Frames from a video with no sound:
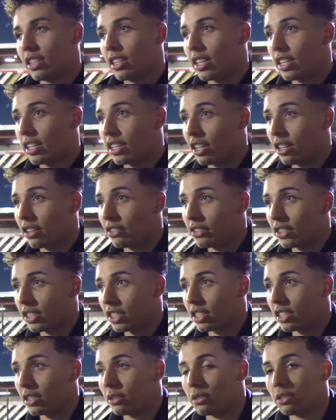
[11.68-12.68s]
Yeah, no, I
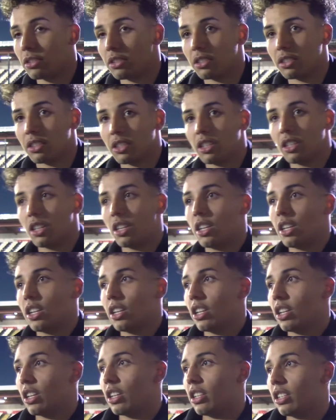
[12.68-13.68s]
think it was.
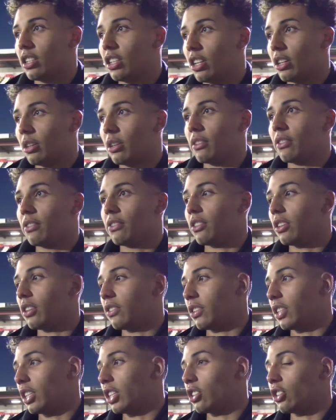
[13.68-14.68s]
You know, I
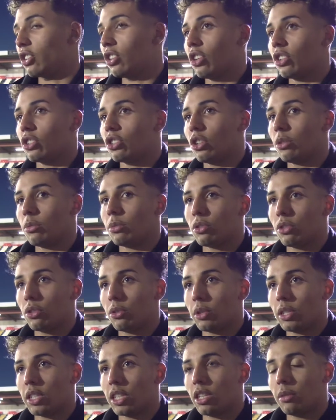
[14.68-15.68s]
think I just looked up, saw
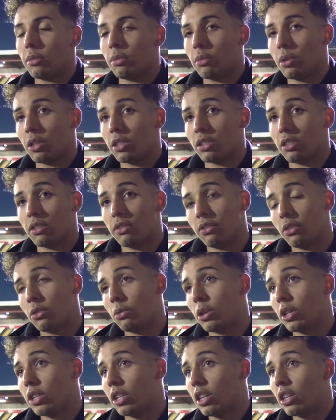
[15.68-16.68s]
where the keeper was, and I thought,
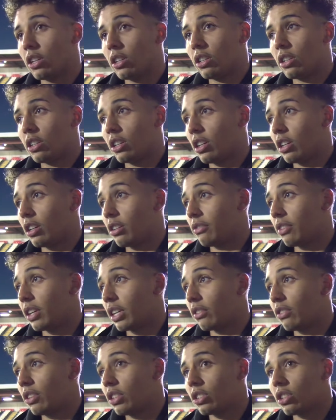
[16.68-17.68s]
why not? Uh,
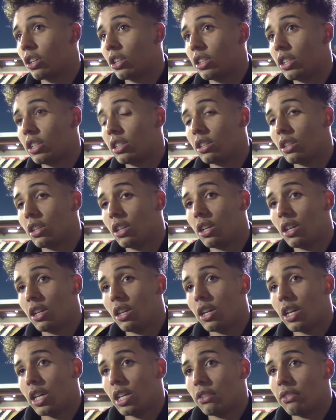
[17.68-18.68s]
thankfully, it's gone in,
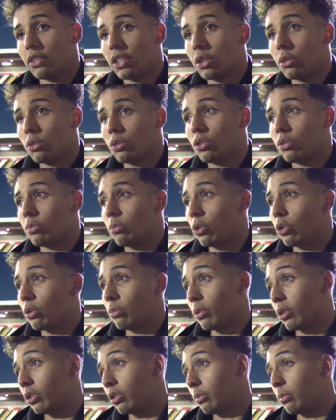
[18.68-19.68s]
and I think it was more,
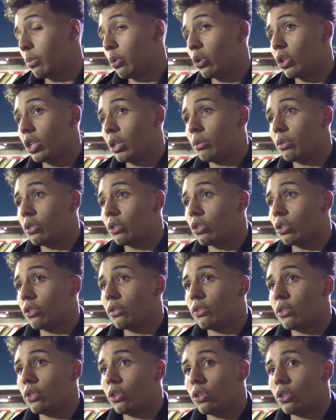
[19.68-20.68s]
most importantly, it was good
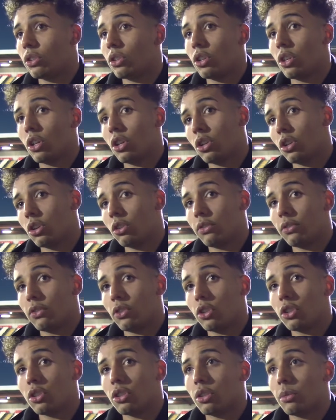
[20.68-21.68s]
for good for
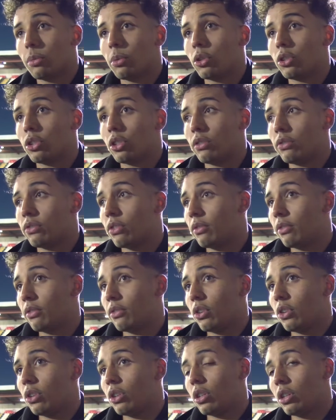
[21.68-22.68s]
us. It puts us on the front
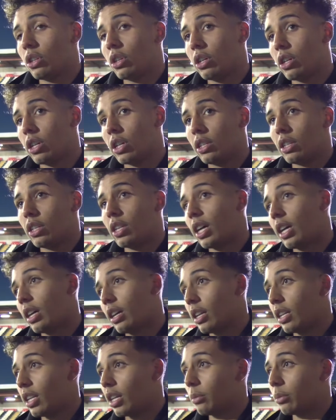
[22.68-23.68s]
foot, uh, then that
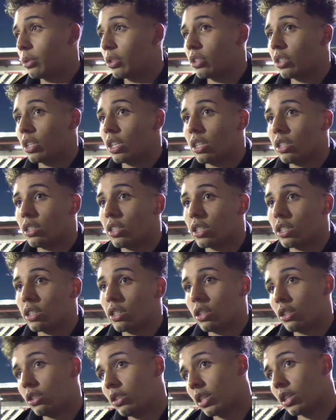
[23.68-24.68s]
enabled us to get the second
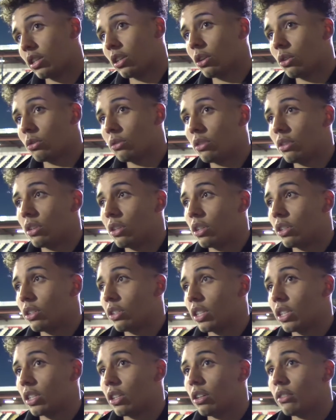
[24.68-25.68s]
second goal in the
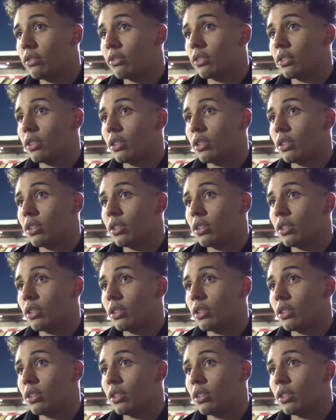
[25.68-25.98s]
second half.